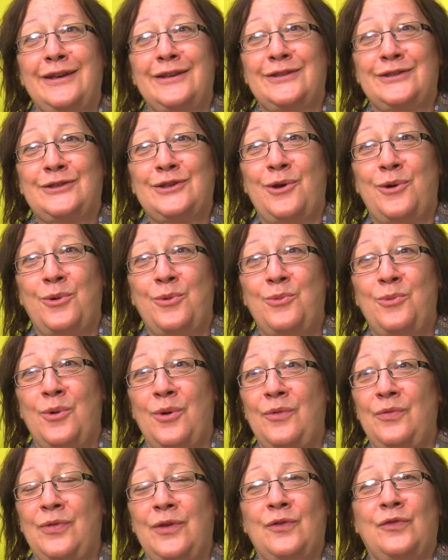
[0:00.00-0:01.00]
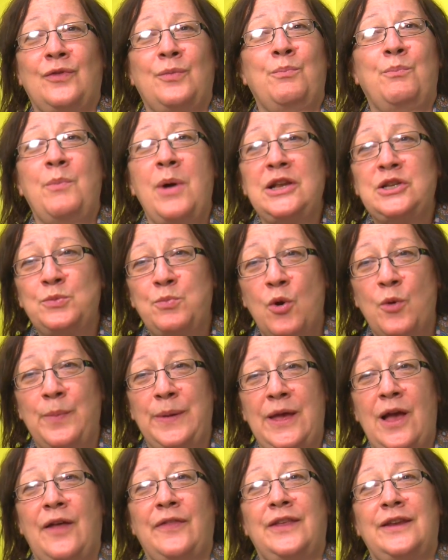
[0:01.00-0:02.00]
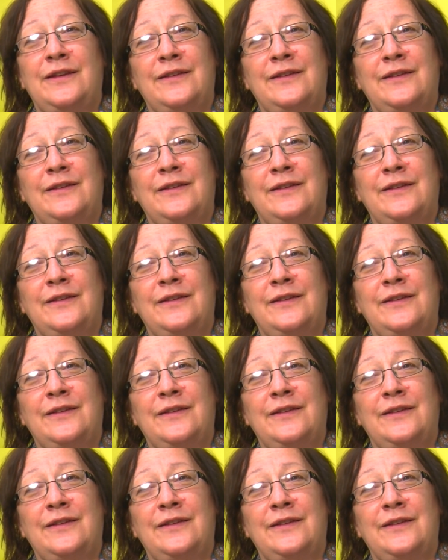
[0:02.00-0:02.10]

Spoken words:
So there's much more beyond the